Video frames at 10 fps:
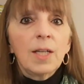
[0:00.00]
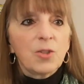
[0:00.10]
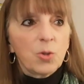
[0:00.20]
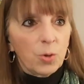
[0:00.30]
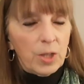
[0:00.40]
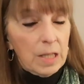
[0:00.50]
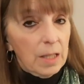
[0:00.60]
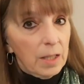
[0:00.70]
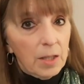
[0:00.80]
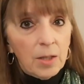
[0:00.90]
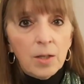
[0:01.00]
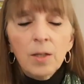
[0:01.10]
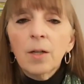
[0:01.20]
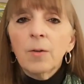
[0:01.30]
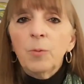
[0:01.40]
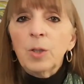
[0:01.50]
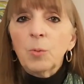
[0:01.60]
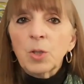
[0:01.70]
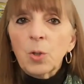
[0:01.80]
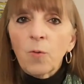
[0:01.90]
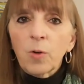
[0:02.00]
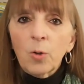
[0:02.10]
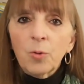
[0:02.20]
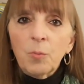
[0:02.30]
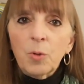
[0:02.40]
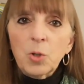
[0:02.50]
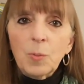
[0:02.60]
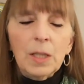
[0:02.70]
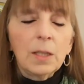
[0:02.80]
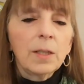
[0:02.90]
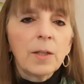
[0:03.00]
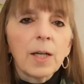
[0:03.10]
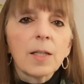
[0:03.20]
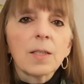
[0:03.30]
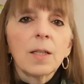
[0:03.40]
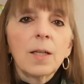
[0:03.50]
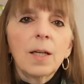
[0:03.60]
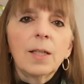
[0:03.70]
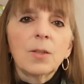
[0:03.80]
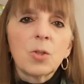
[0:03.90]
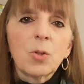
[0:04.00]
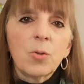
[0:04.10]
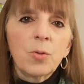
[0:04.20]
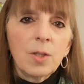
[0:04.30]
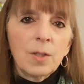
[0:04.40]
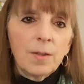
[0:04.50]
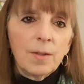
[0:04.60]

It's early in the year. We don't want to overload them with too many lyrics, and so